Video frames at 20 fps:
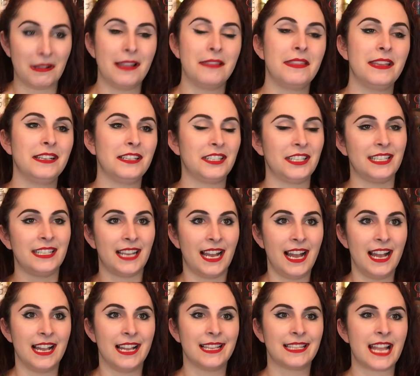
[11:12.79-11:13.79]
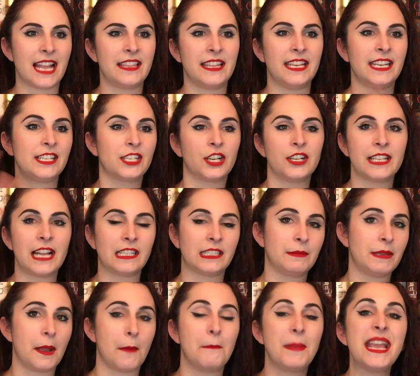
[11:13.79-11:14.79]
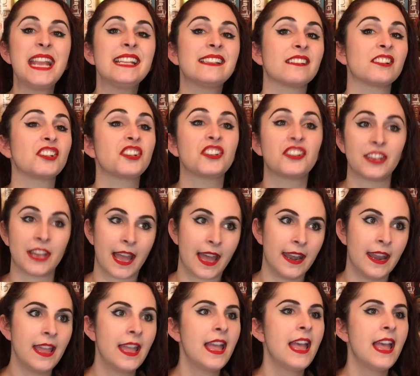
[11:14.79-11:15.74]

And then she does, and then he turns out to be a piece of shit.